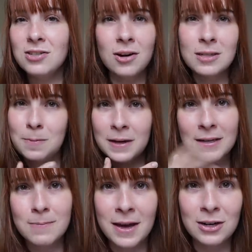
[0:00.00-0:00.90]
started
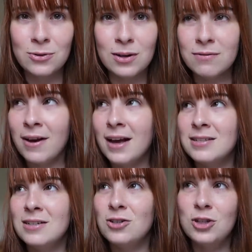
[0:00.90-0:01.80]
speaking Spanish really
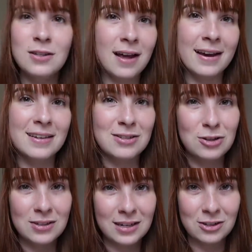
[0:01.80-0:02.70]
fast, and I guess
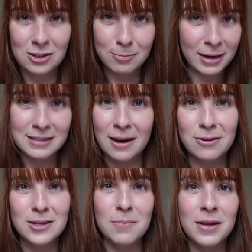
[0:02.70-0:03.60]
she said she spaced out
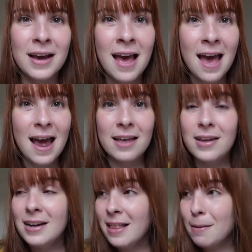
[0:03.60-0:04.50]
or something. And
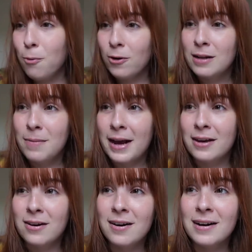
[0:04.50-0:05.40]
then he like pointed back
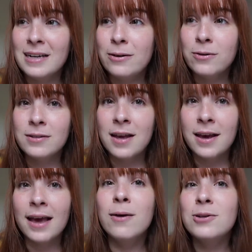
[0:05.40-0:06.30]
at her, and he was
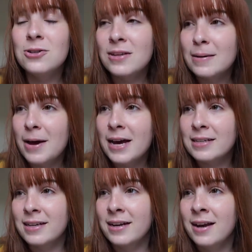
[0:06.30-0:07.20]
like, hey, what'd you think of my
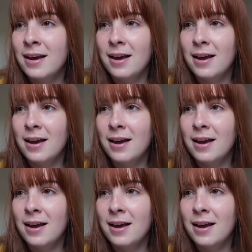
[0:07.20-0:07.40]
accent?